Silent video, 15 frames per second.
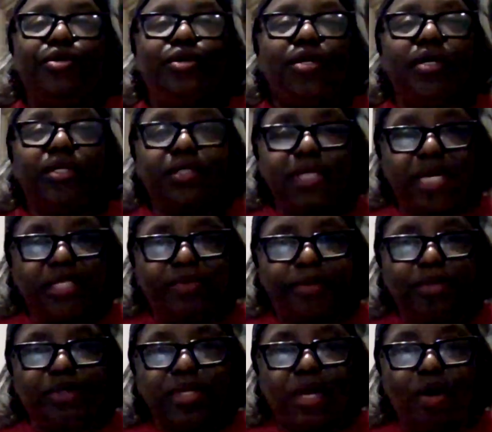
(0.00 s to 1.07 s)
it's not
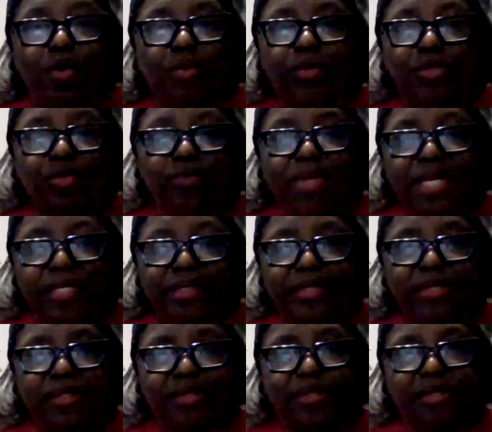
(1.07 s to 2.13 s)
supposed to hold 2
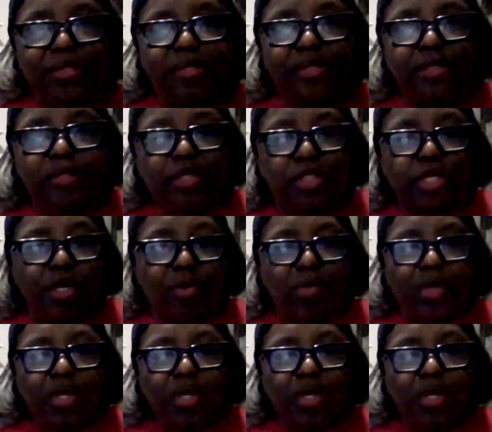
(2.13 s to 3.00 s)
places. So